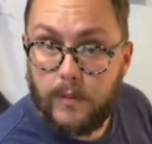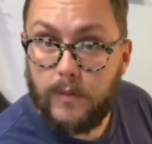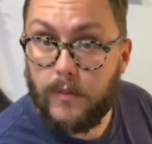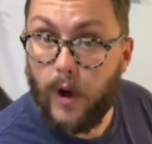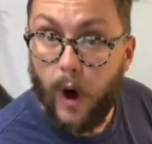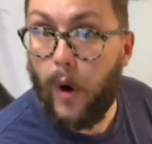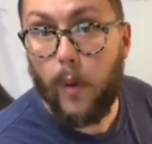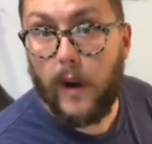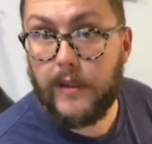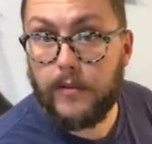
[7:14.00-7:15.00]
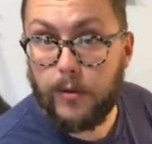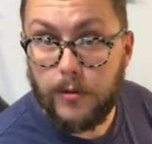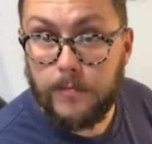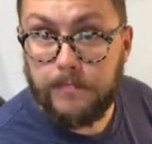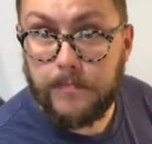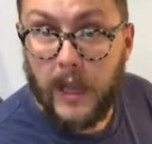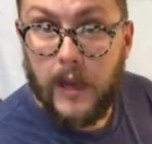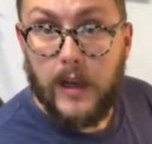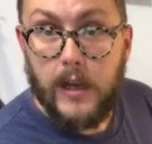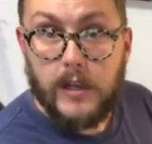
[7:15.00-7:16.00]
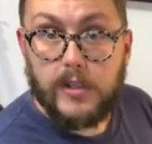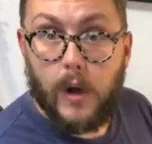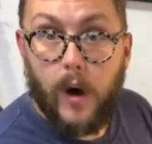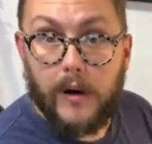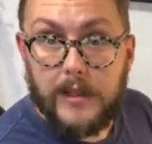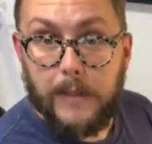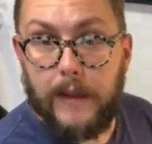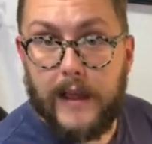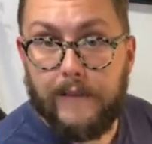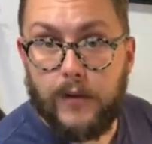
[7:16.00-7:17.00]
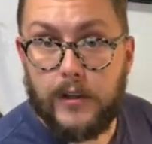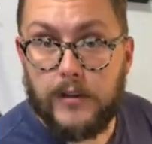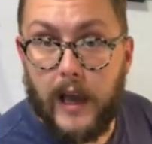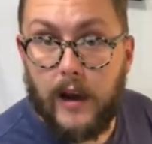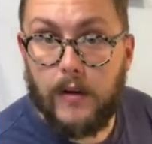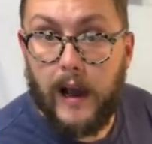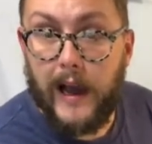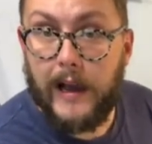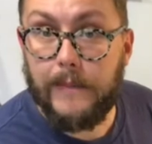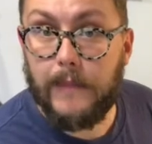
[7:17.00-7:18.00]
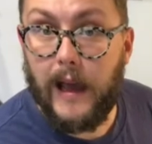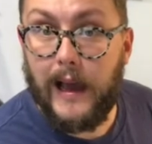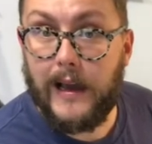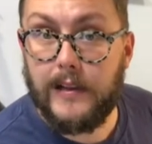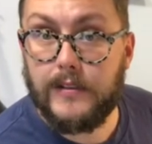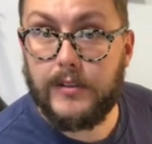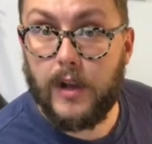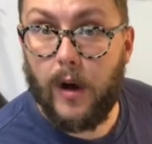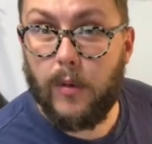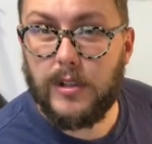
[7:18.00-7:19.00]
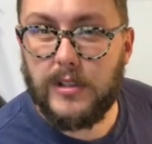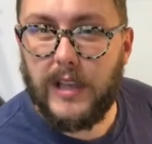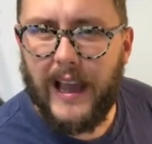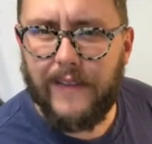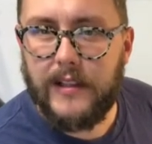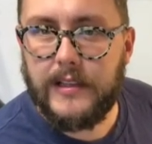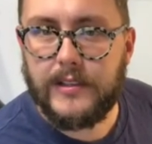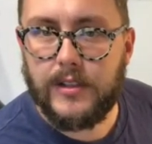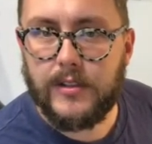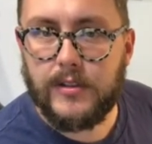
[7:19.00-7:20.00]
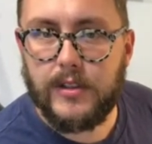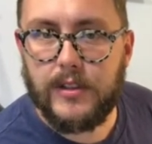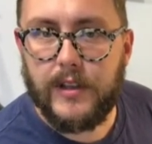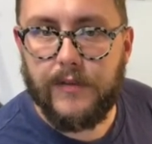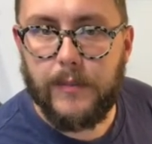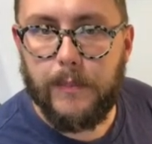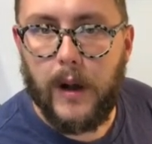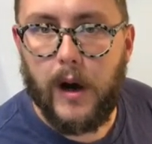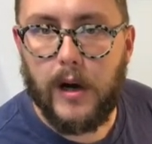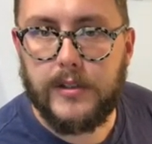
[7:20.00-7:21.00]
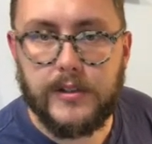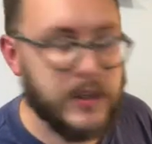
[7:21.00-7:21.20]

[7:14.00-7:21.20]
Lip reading: The whole way through. So I'm going to play it for you now, and I want you to have a listen to the different parts